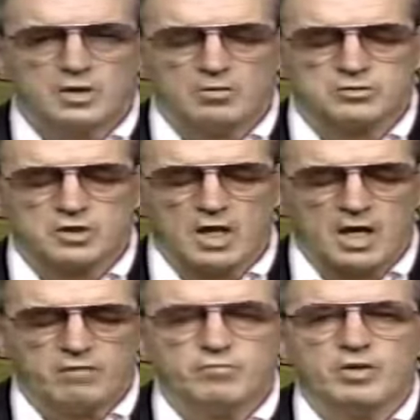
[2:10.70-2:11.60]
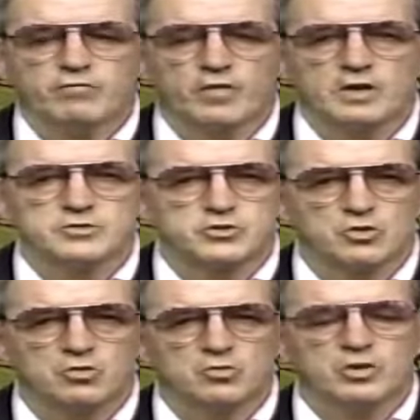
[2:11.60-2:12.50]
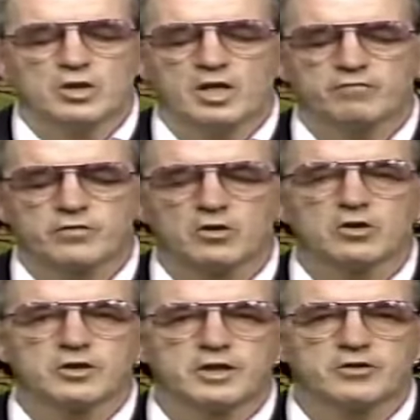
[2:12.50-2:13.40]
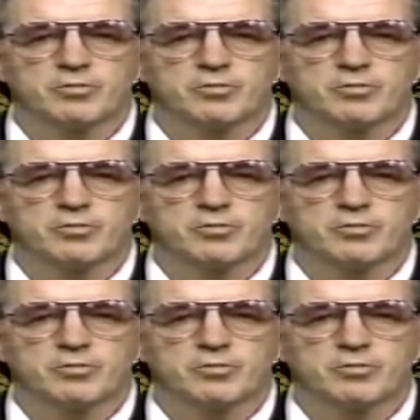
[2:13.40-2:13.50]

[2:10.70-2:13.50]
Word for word: So that was live, my friend, so you'll have to look